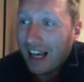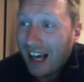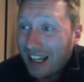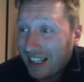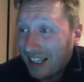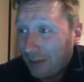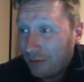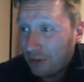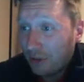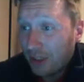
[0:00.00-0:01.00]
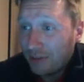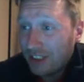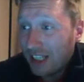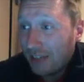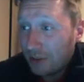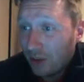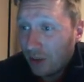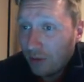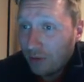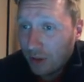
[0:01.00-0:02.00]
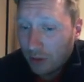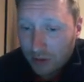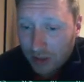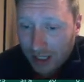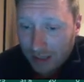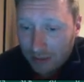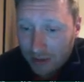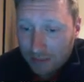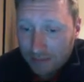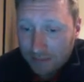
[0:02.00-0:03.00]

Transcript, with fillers: And an average rating of 7 over those games